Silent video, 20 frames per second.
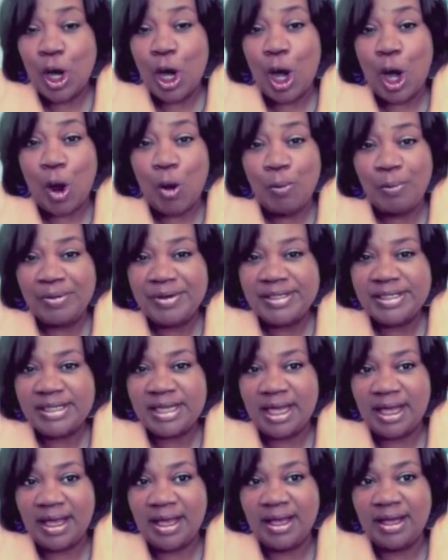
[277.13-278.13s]
Oprah
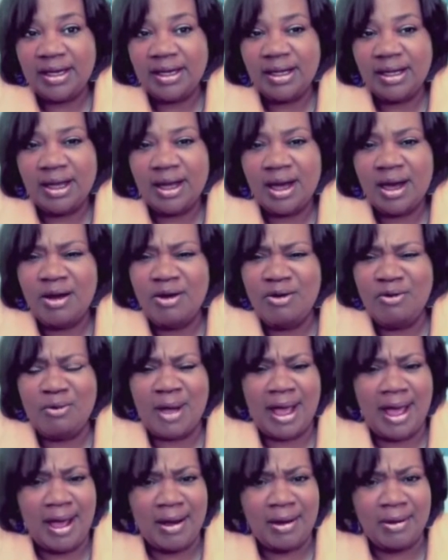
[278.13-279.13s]
said, "Oh,
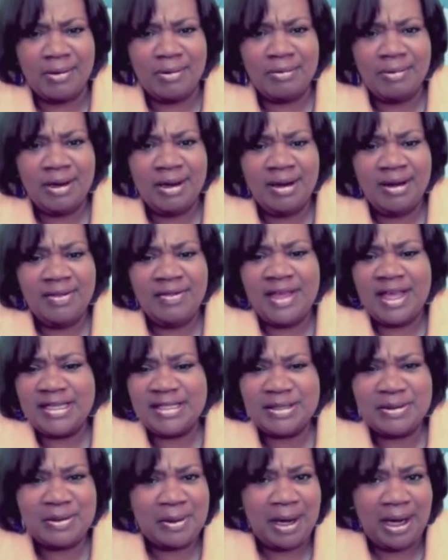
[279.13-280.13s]
wow, that's
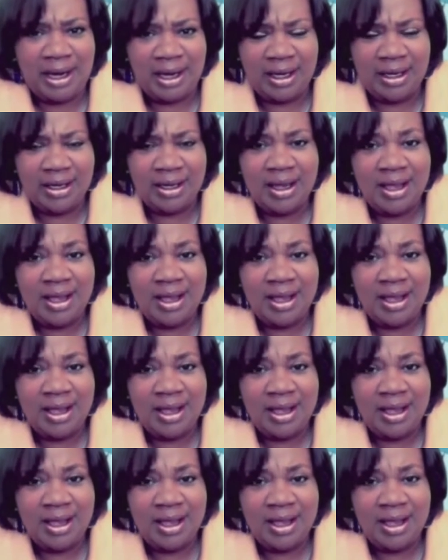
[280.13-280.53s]
great."